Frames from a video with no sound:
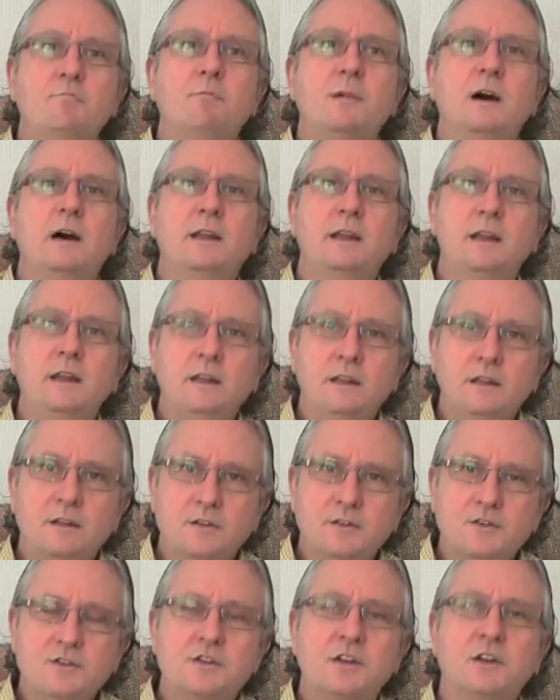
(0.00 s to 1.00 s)
money
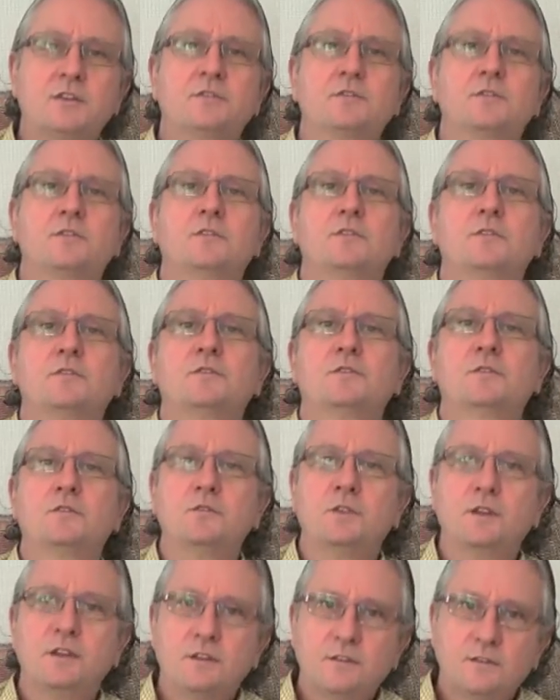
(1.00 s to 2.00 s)
just
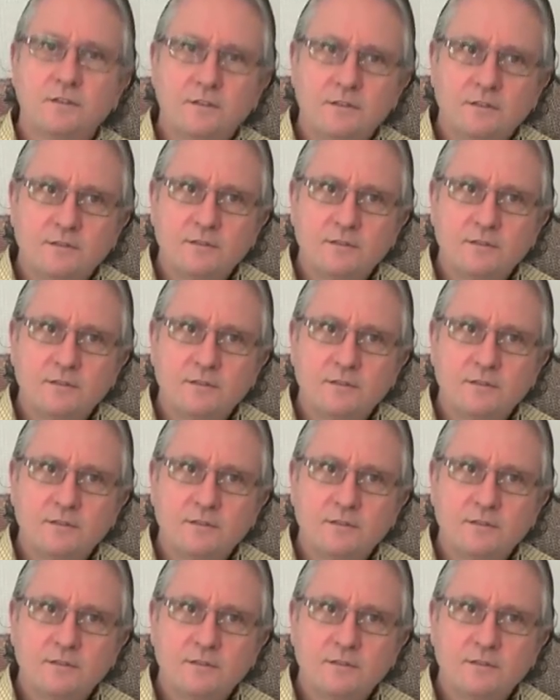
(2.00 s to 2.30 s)
so that